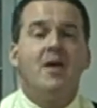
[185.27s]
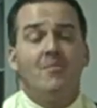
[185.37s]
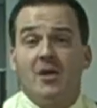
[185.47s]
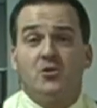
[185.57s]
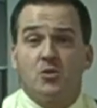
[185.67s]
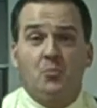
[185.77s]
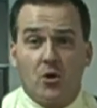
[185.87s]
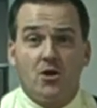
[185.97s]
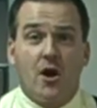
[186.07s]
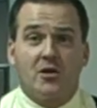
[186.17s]
Means it was
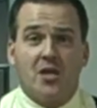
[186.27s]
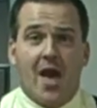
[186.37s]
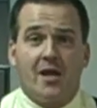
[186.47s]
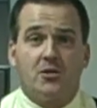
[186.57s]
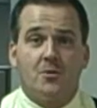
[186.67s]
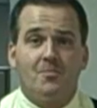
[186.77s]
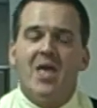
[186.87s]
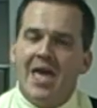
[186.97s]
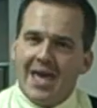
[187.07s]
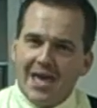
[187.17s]
pretty darn tight.
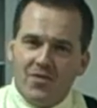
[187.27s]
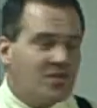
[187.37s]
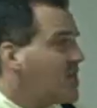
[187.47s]
In this